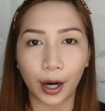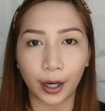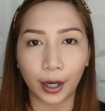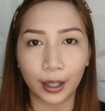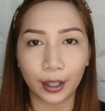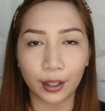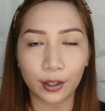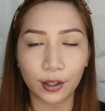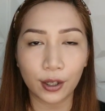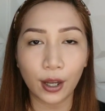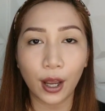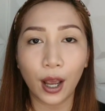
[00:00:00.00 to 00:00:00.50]

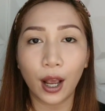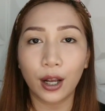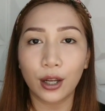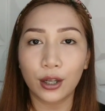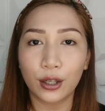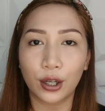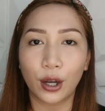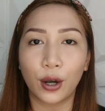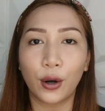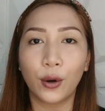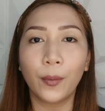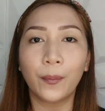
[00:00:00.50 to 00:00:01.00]
So,
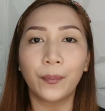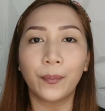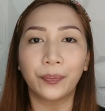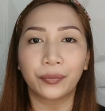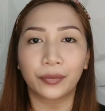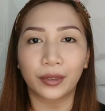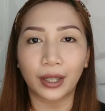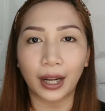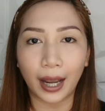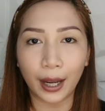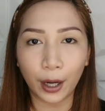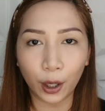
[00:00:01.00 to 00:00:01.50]
I hope you
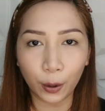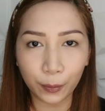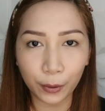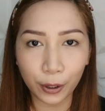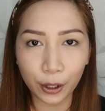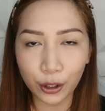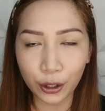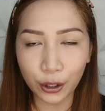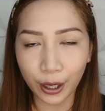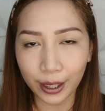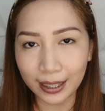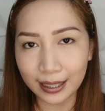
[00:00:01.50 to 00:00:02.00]
enjoyed this
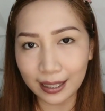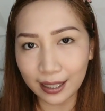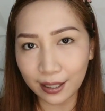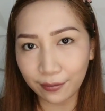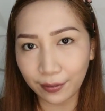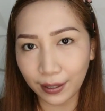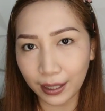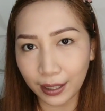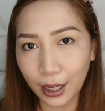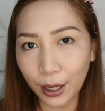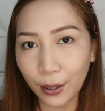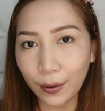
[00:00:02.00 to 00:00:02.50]
video and
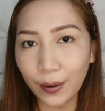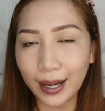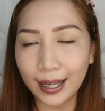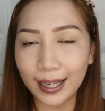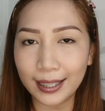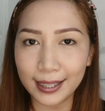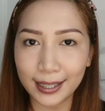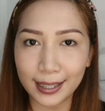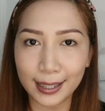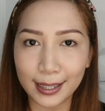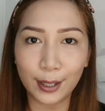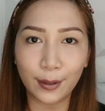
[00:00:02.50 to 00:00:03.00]
I'll see you on
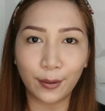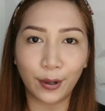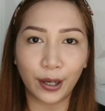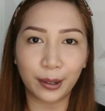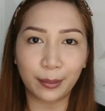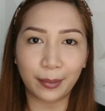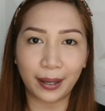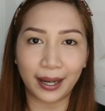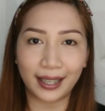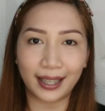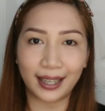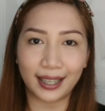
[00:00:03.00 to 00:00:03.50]
my next
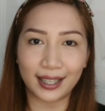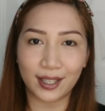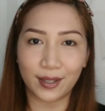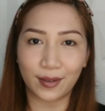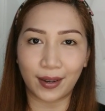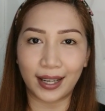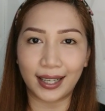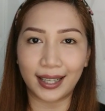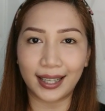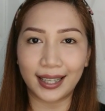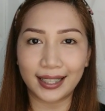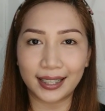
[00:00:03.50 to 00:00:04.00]
one.
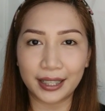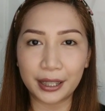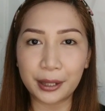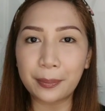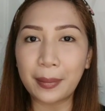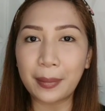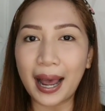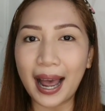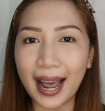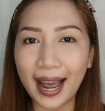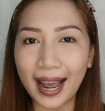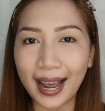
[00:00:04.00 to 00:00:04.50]

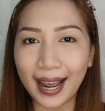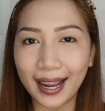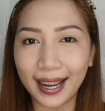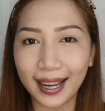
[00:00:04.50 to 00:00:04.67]
Goodbye!